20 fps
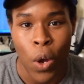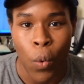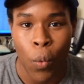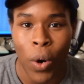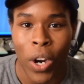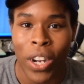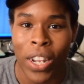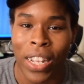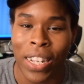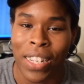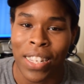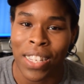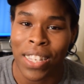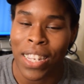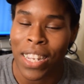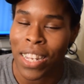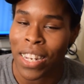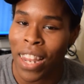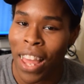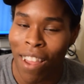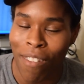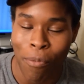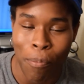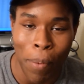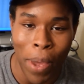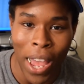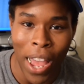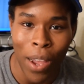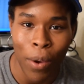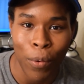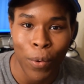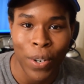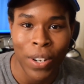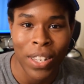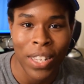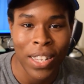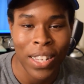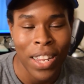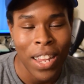working, seeing life backwards.